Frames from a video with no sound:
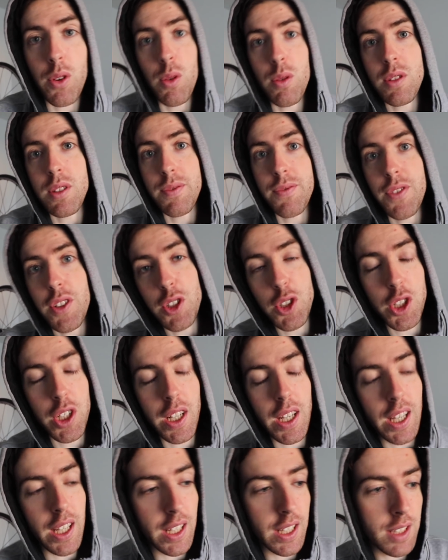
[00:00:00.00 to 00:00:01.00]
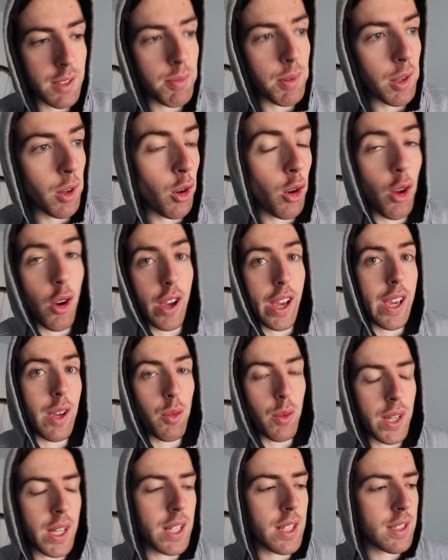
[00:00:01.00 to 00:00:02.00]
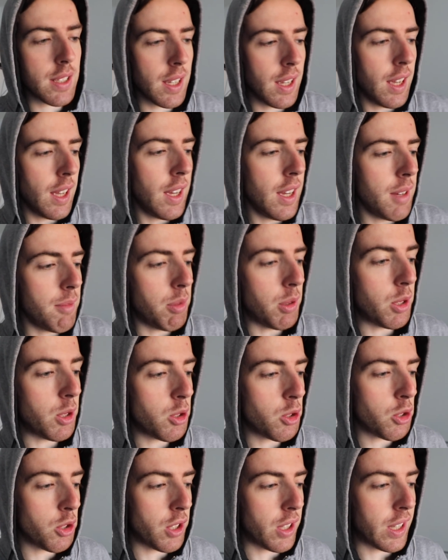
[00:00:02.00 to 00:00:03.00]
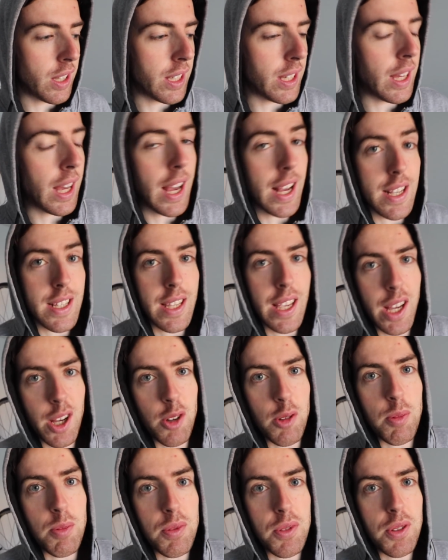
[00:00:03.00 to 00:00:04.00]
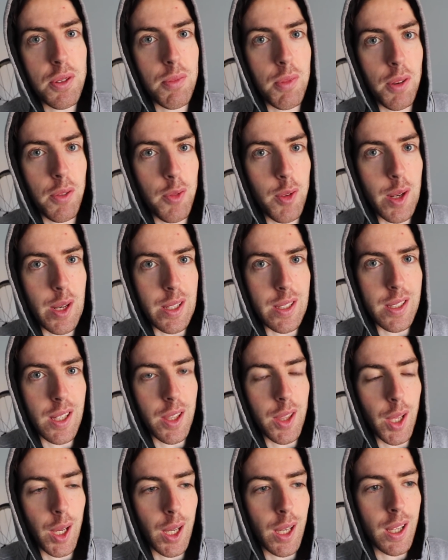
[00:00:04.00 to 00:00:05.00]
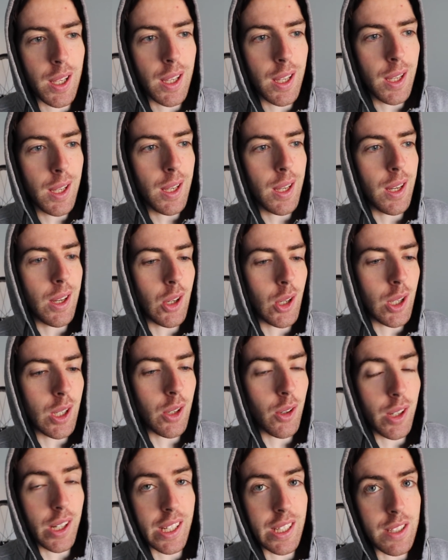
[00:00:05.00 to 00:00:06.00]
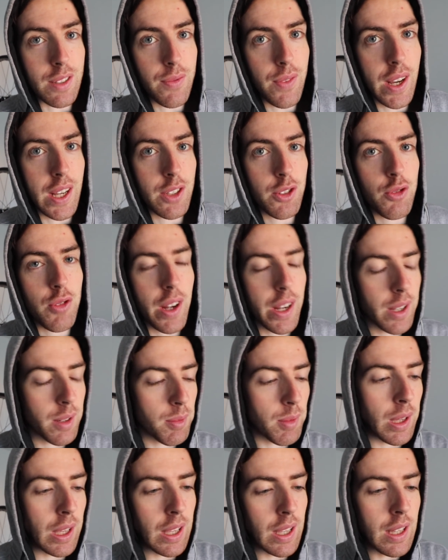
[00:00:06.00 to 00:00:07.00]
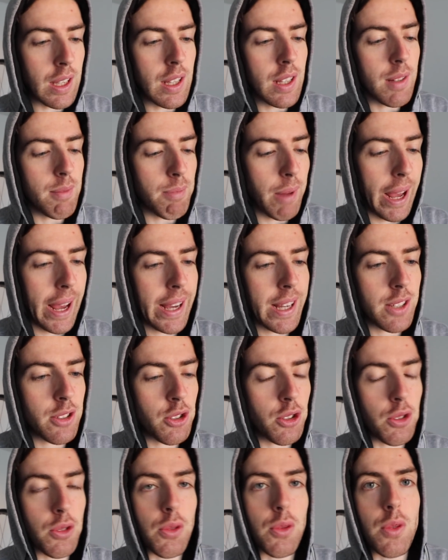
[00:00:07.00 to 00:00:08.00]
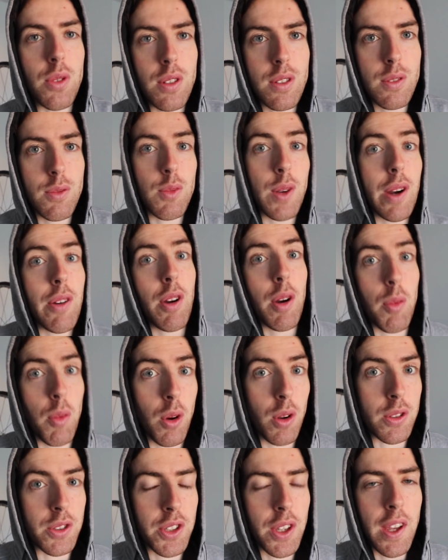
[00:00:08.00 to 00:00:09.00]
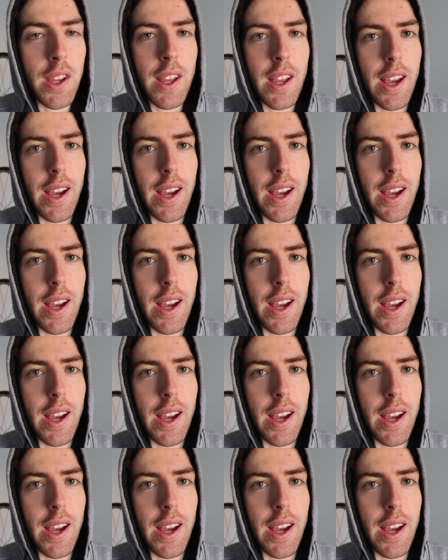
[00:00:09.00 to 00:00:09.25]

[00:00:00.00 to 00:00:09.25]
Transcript: forward to finishing it. It's been a long 8 weeks, but it certainly has helped my fitness, I think, or at least fast track me back to where I was.